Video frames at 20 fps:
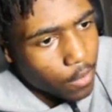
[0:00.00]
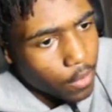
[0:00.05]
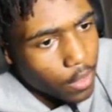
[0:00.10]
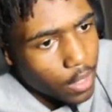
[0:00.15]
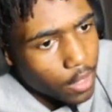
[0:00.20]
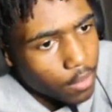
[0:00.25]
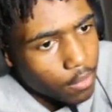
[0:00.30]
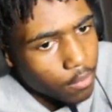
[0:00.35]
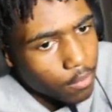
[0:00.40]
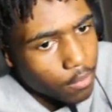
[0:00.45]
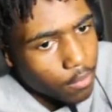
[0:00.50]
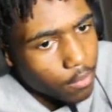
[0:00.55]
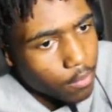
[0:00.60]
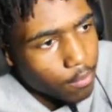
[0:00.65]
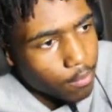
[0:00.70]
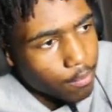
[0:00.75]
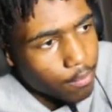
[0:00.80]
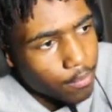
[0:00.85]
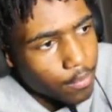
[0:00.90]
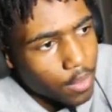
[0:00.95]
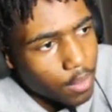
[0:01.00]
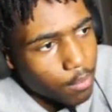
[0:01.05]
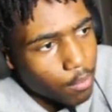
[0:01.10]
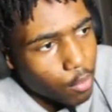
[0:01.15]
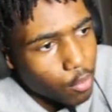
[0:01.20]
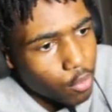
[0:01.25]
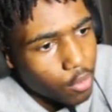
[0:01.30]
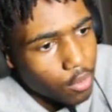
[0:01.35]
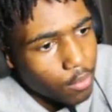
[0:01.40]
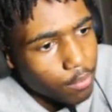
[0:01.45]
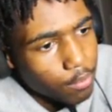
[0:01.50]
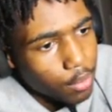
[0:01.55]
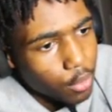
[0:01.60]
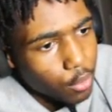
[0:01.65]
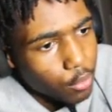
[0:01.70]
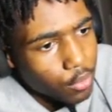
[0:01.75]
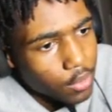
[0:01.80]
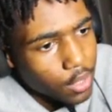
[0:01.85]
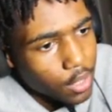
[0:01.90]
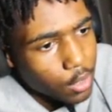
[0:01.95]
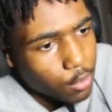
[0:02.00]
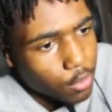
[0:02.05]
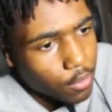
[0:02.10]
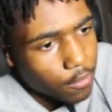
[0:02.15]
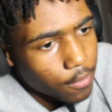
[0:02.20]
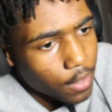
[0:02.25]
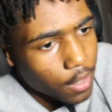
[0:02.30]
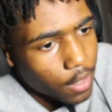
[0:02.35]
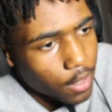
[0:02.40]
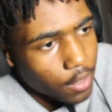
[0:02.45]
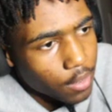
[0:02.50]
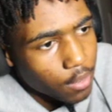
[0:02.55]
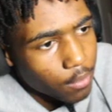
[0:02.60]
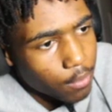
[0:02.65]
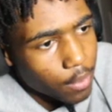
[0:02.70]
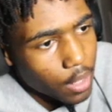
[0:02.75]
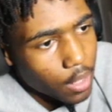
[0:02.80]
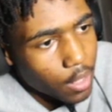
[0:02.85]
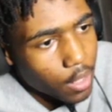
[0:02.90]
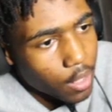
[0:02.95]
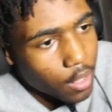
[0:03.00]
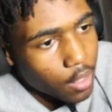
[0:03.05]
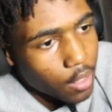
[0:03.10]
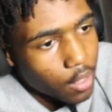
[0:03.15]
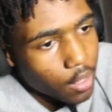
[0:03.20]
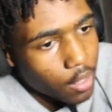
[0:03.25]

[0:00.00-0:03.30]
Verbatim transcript: Okay, the more blue things we find, the better.